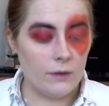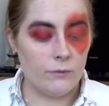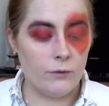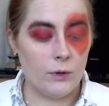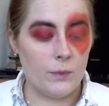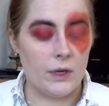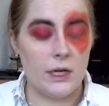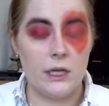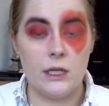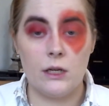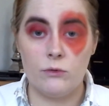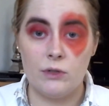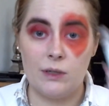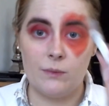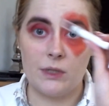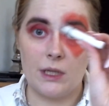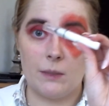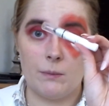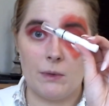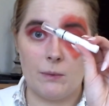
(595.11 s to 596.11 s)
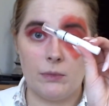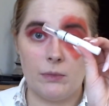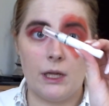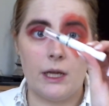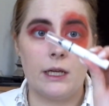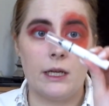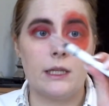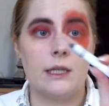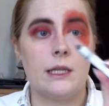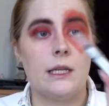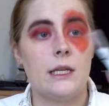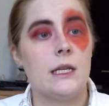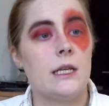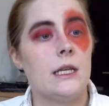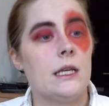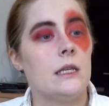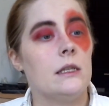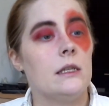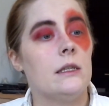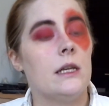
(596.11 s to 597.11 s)
For my inner rims, I'm applying the
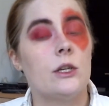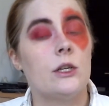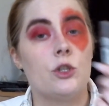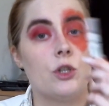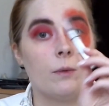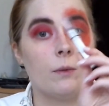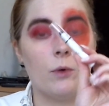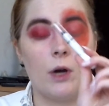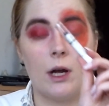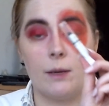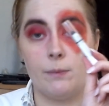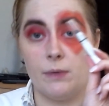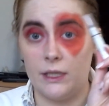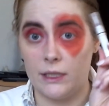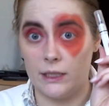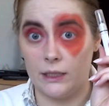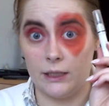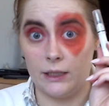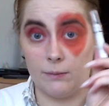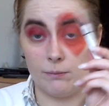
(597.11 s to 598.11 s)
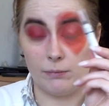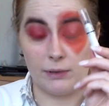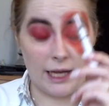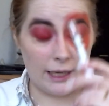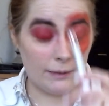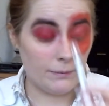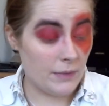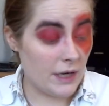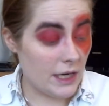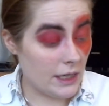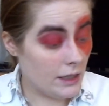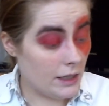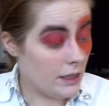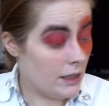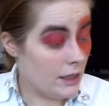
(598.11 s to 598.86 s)
NYX Jumbo Eye Pencil in Black Bean.